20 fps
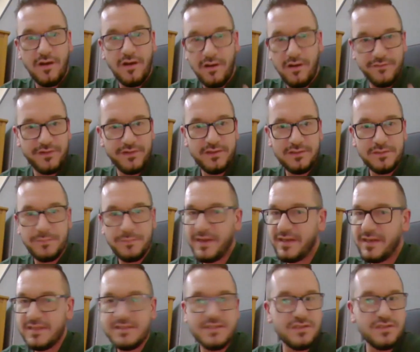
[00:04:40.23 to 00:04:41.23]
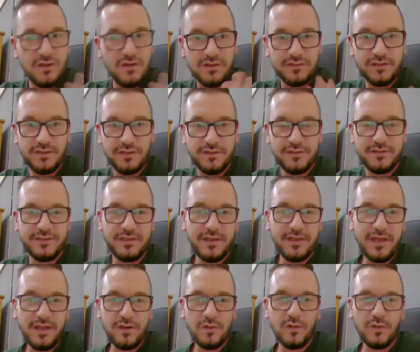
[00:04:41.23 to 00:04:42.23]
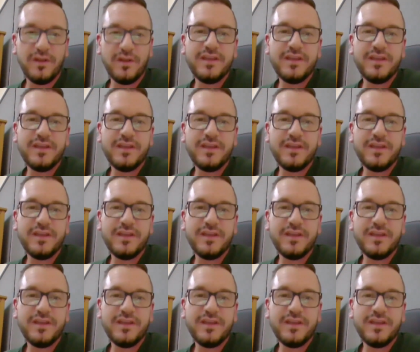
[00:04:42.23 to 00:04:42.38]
of it, but it's not hurting at all.